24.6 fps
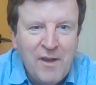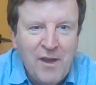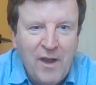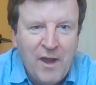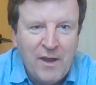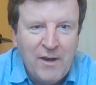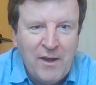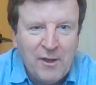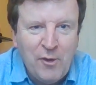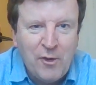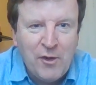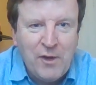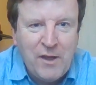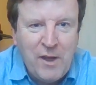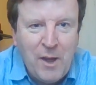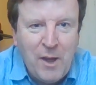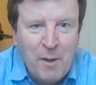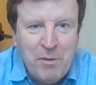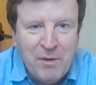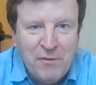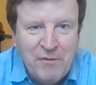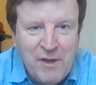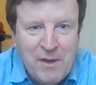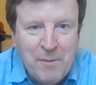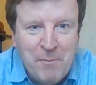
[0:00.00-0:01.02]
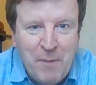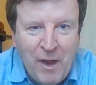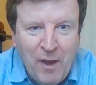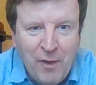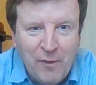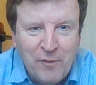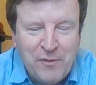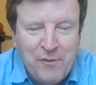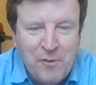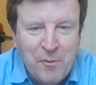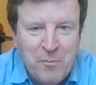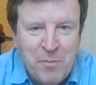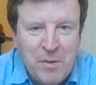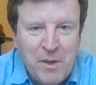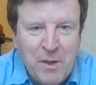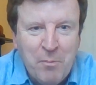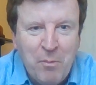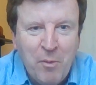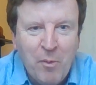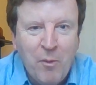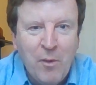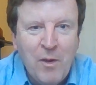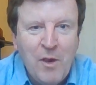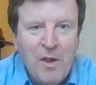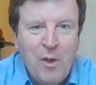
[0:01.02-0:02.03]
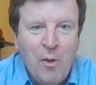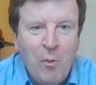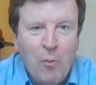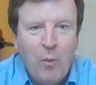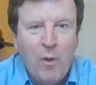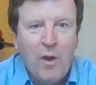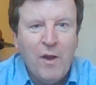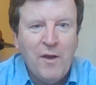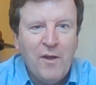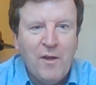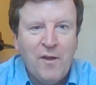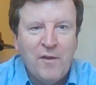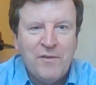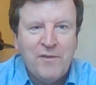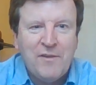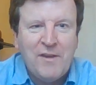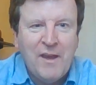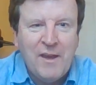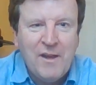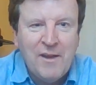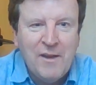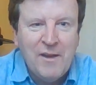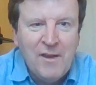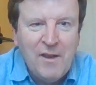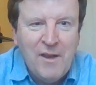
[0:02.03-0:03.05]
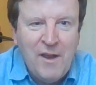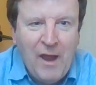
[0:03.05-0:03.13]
And I got a couple of emails from people, one asking,